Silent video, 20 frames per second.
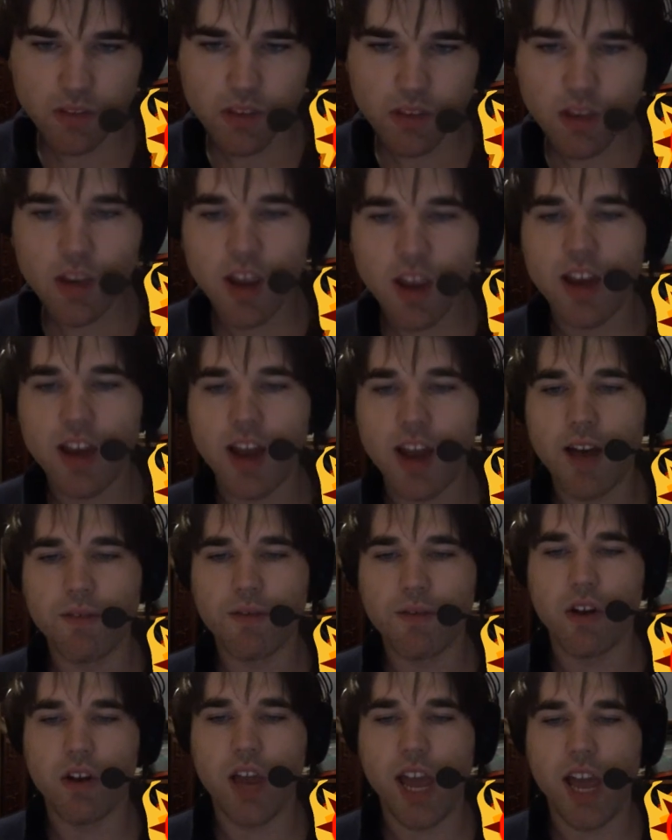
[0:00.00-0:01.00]
And
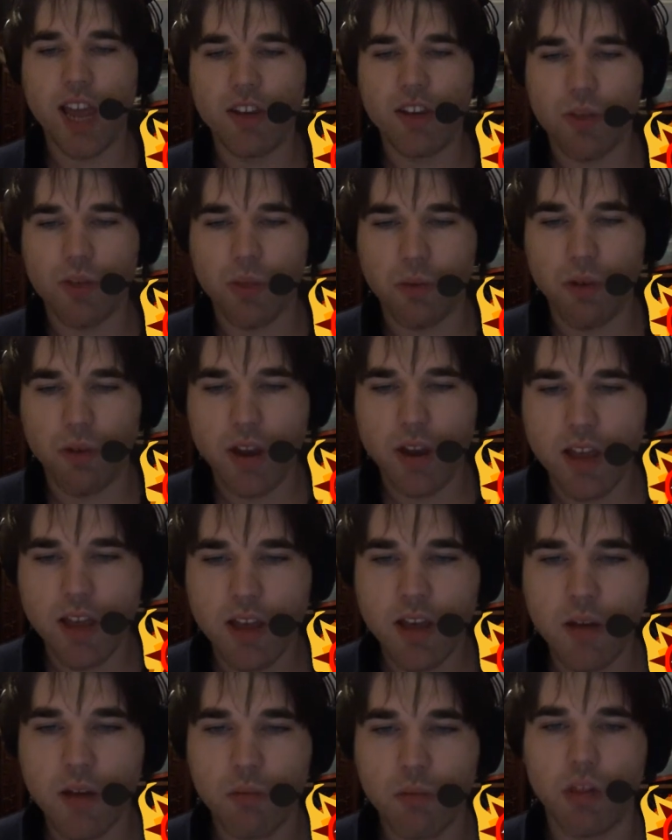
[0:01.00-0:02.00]
after h3,
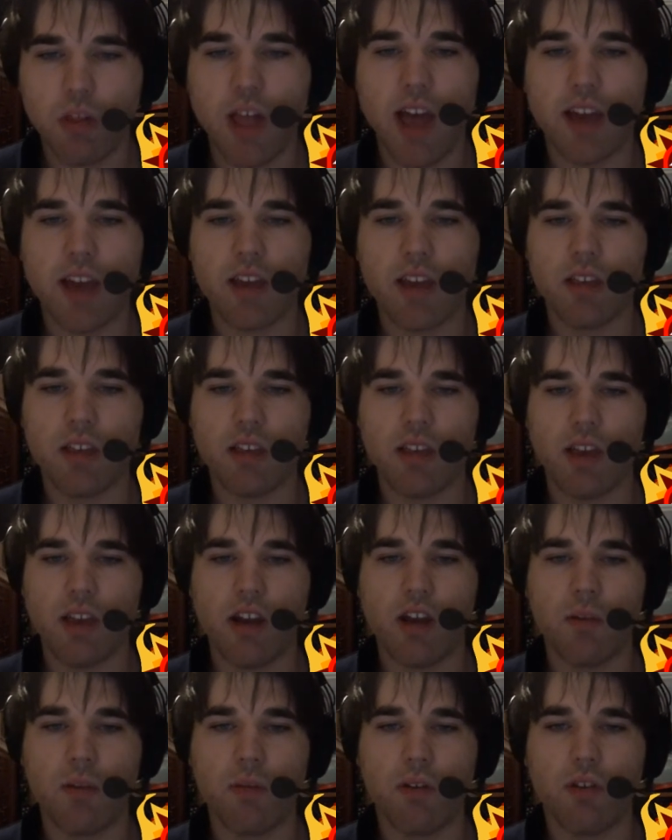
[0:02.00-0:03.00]
black
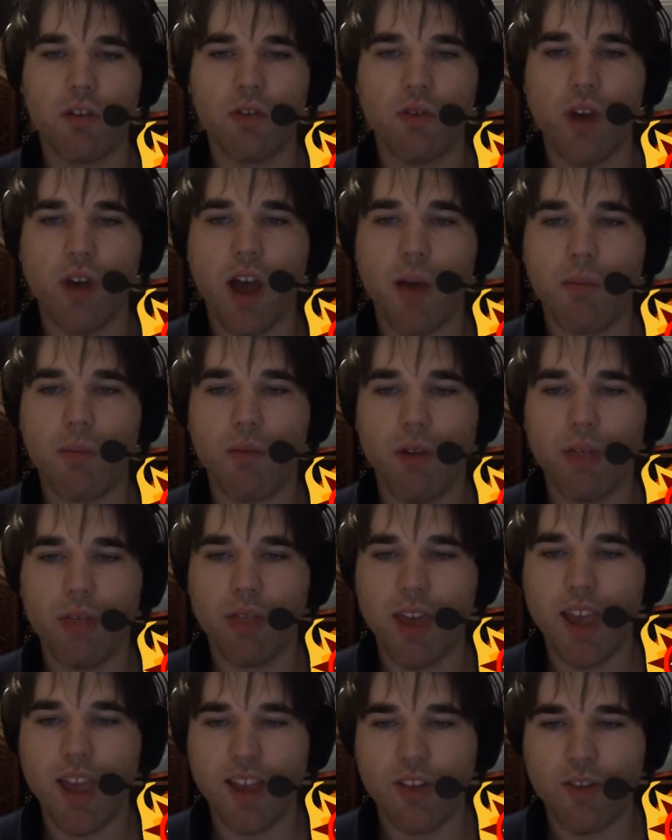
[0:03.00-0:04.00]
set up a trap
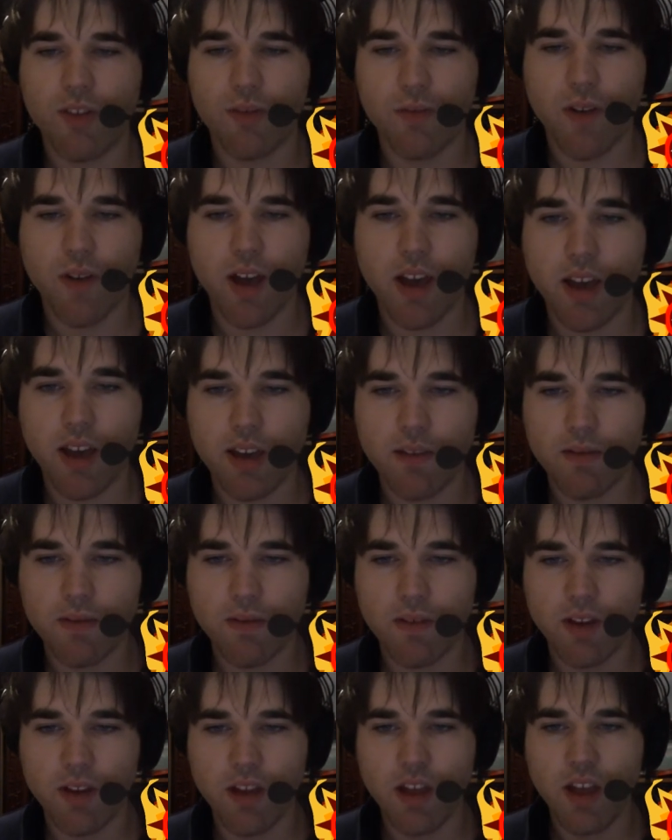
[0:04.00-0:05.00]
with
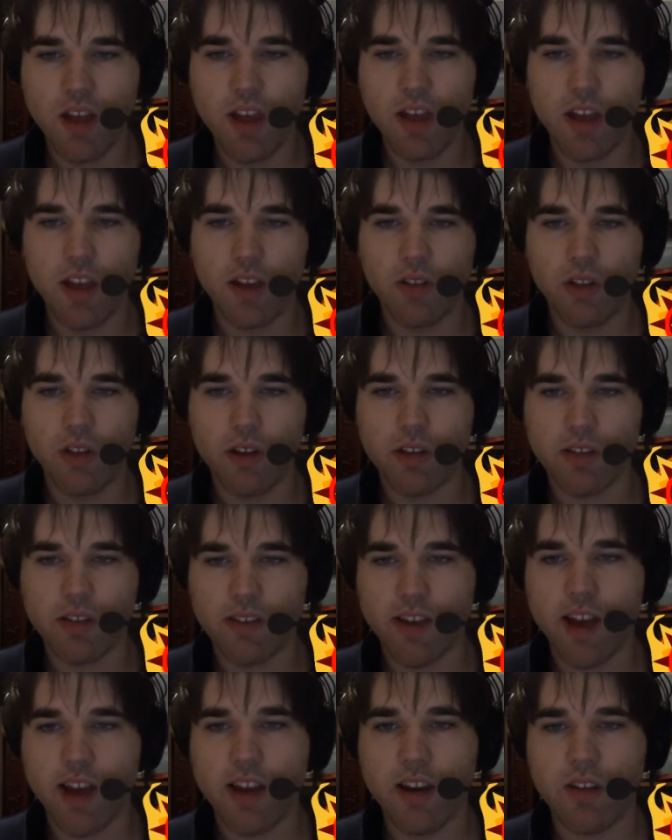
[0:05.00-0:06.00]
h5. It looks
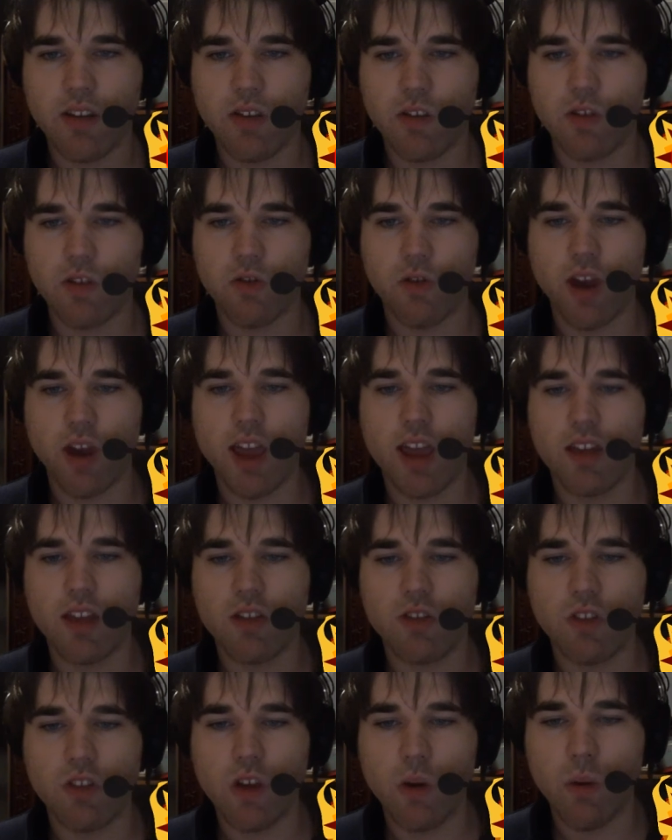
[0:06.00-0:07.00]
kind of
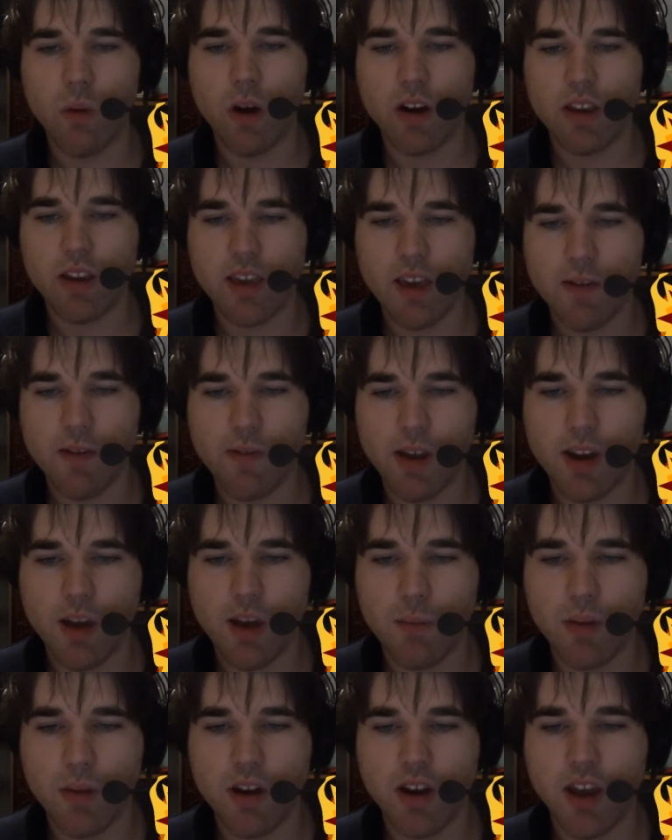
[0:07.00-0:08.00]
strange. You are giving
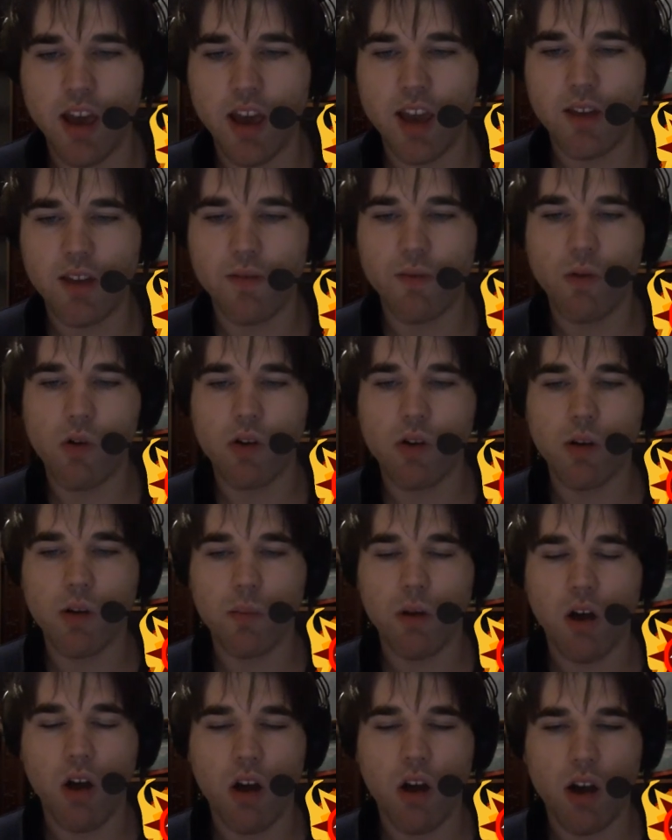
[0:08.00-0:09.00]
up a knight for a
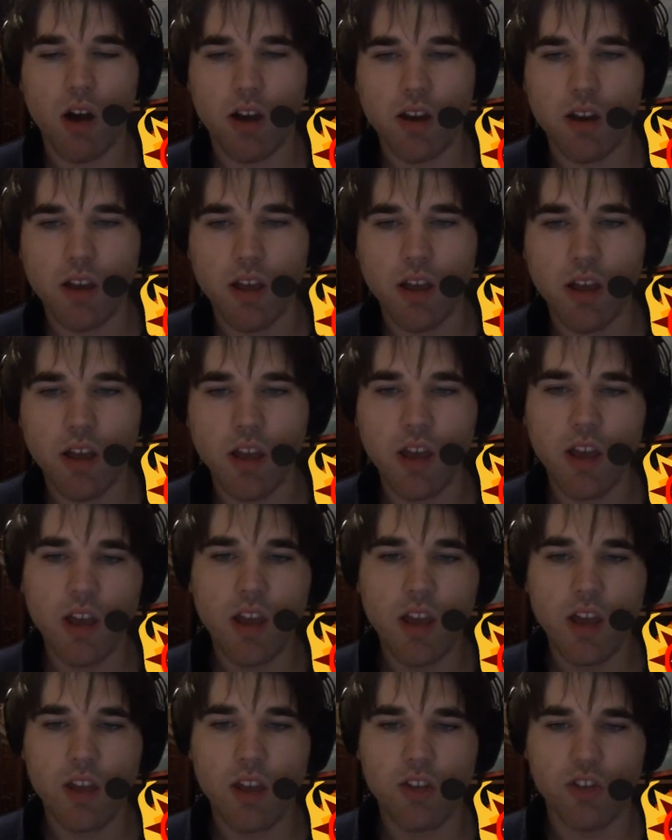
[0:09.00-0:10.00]
pawn.
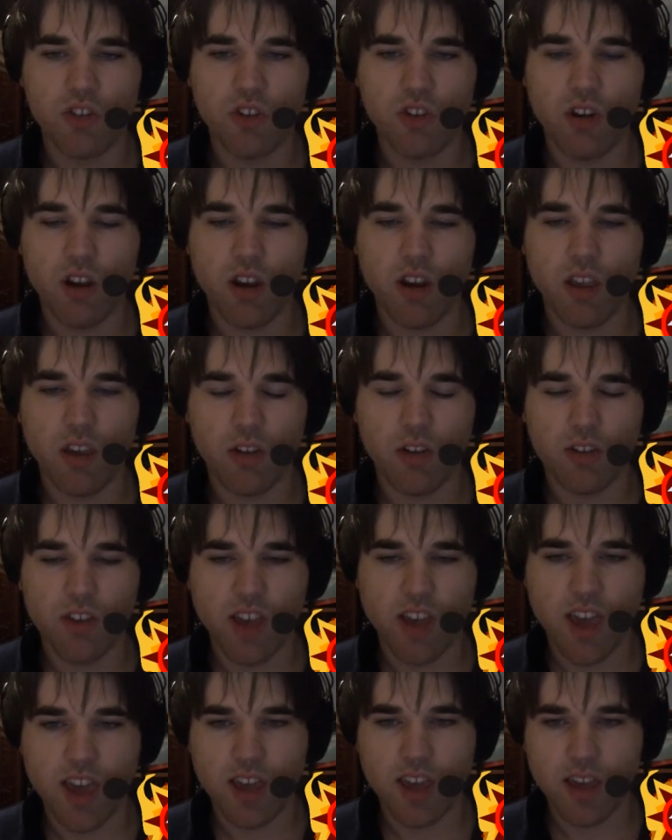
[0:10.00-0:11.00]
Shouldn't you
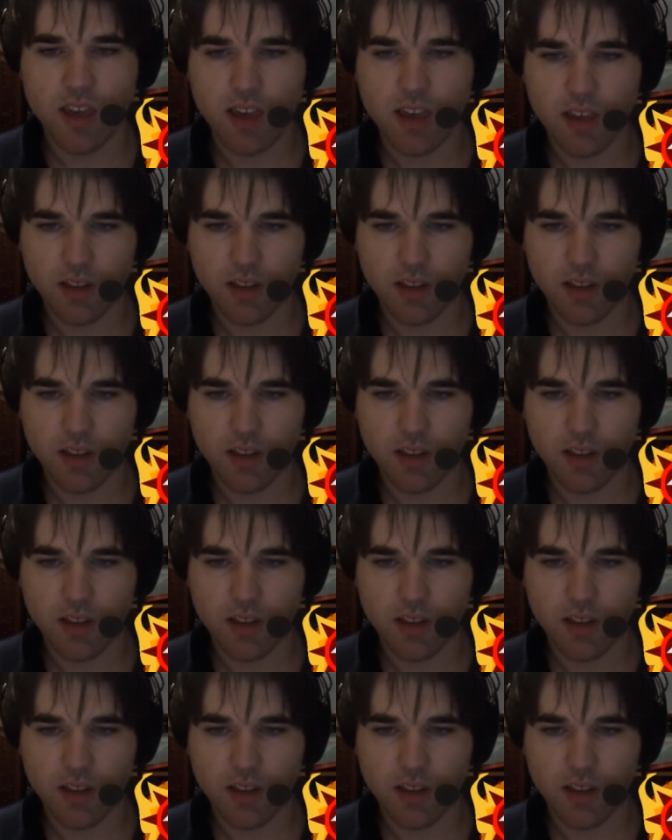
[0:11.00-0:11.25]
take it?